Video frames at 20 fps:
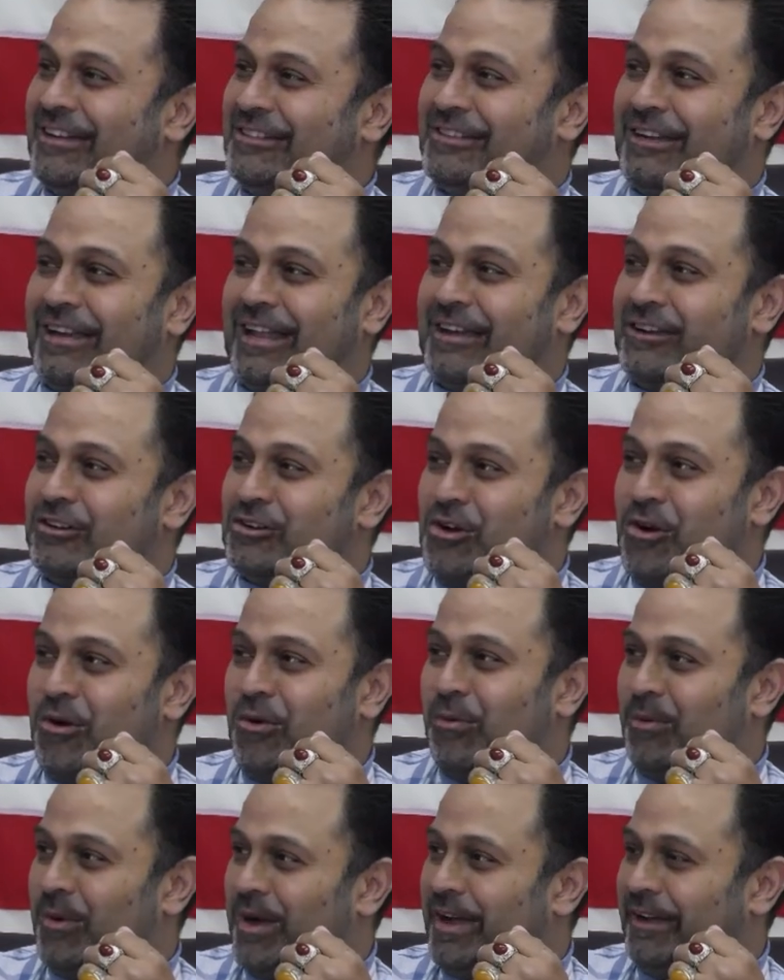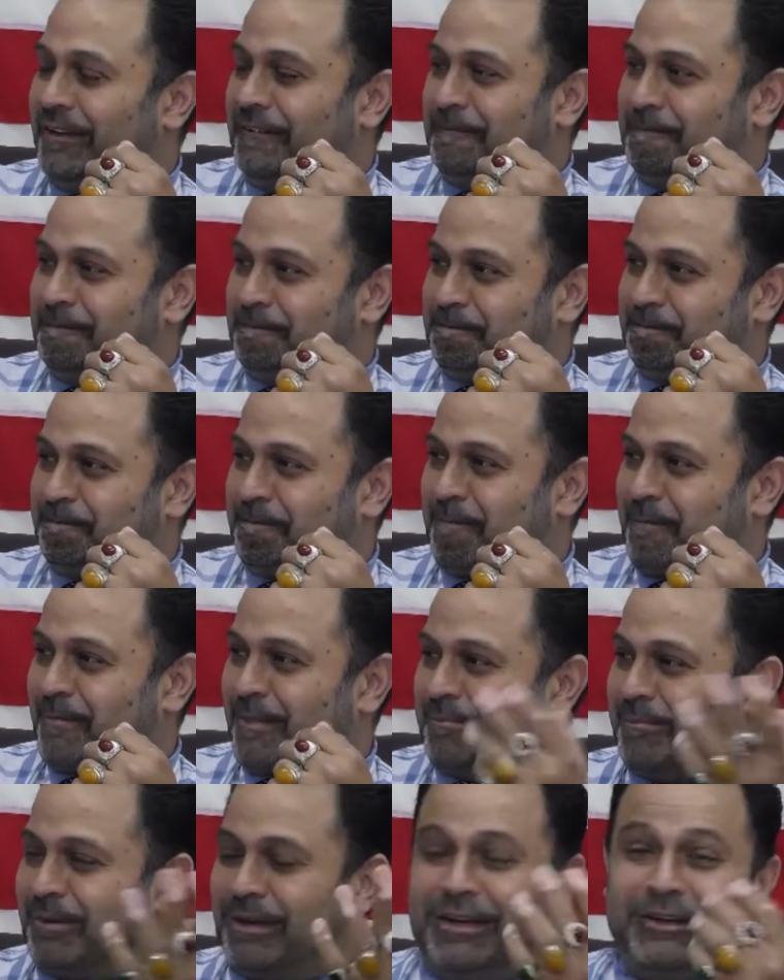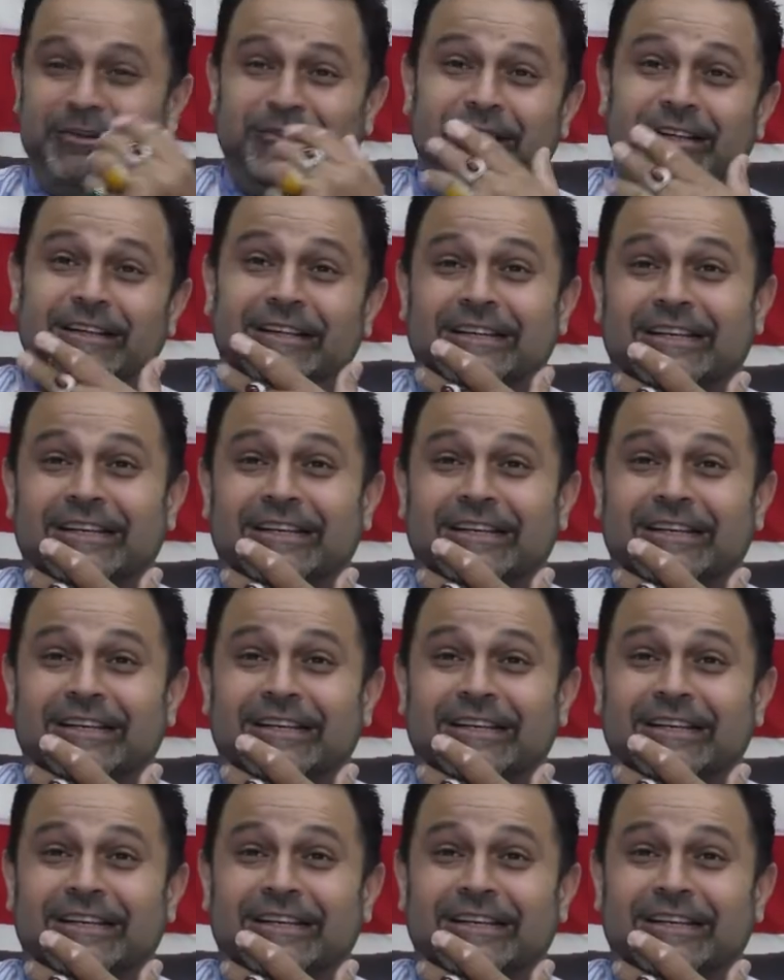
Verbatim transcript: They're like, no way. But anyway.